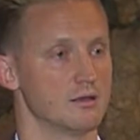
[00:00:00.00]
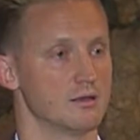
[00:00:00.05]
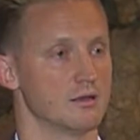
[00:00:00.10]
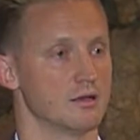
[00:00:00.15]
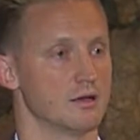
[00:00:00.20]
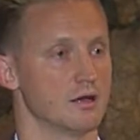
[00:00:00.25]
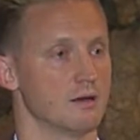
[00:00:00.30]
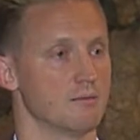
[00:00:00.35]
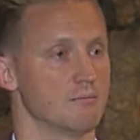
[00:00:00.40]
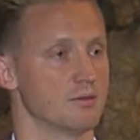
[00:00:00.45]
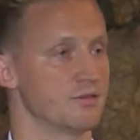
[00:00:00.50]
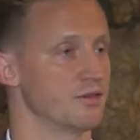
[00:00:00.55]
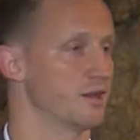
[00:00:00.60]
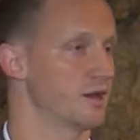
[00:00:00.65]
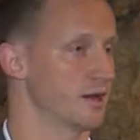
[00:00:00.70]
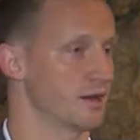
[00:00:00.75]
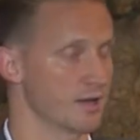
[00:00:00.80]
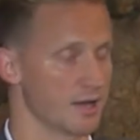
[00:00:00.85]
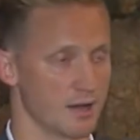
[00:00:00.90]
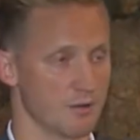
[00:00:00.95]
but then
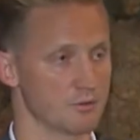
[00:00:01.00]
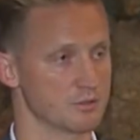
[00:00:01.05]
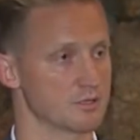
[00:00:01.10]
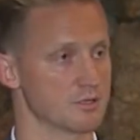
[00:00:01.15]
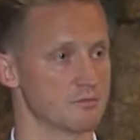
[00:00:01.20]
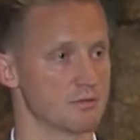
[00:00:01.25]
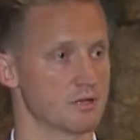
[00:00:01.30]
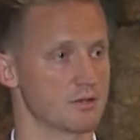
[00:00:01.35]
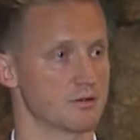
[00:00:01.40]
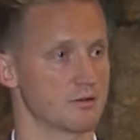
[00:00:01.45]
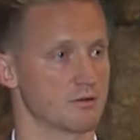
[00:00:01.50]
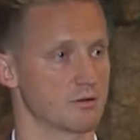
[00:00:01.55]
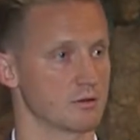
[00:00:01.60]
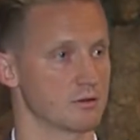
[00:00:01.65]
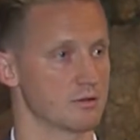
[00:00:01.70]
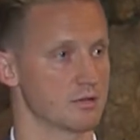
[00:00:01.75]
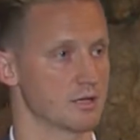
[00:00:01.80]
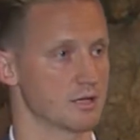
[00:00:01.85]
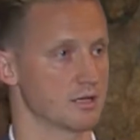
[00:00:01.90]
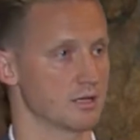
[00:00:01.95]
I went to the methadone
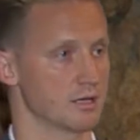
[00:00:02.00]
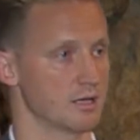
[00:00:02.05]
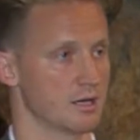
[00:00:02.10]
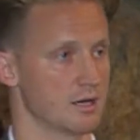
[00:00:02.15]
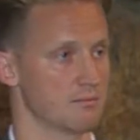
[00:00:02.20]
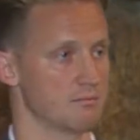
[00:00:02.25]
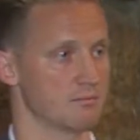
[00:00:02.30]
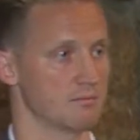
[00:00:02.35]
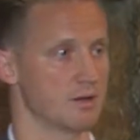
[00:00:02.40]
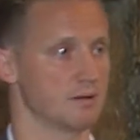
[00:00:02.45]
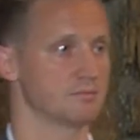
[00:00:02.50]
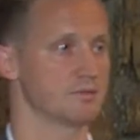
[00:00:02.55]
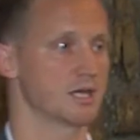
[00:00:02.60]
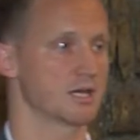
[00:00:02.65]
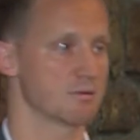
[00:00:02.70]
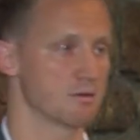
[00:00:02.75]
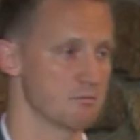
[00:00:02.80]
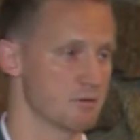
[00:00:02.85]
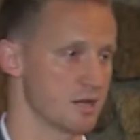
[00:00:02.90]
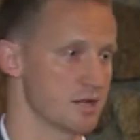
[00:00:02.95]
clinic and I'm
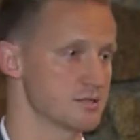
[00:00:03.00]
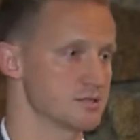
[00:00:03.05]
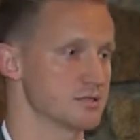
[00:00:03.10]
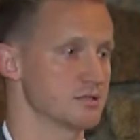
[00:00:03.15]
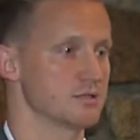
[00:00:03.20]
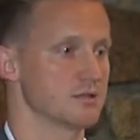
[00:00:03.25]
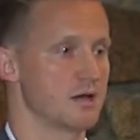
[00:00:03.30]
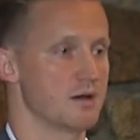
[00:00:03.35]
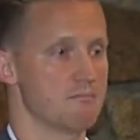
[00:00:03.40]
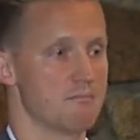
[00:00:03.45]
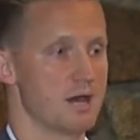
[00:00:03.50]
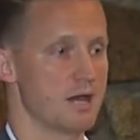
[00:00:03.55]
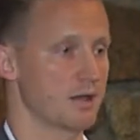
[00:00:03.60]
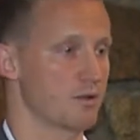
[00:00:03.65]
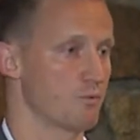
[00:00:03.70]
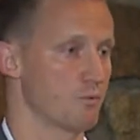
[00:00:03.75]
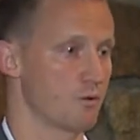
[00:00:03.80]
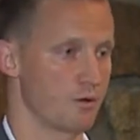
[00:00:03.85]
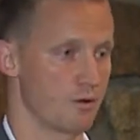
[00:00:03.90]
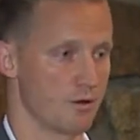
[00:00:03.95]
taking my medicine, I'm back
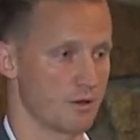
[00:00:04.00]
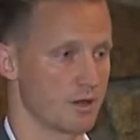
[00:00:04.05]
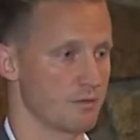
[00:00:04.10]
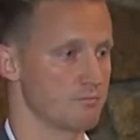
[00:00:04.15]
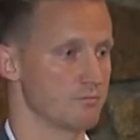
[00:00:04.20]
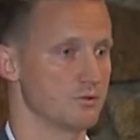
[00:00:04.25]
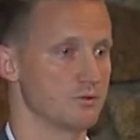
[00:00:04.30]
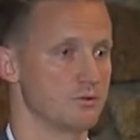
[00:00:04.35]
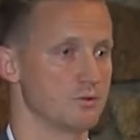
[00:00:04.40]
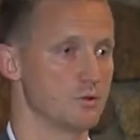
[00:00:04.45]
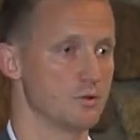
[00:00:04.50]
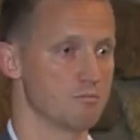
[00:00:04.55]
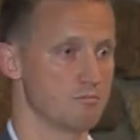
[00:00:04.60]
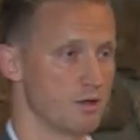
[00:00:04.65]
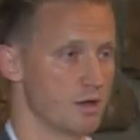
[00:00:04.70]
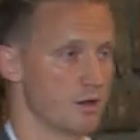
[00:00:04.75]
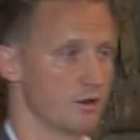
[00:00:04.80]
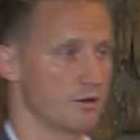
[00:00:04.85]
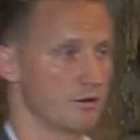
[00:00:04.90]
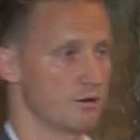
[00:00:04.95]
at work, I'm doing
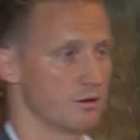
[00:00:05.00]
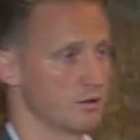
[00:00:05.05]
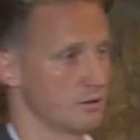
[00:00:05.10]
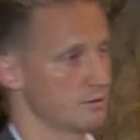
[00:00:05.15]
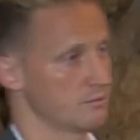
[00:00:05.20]
better.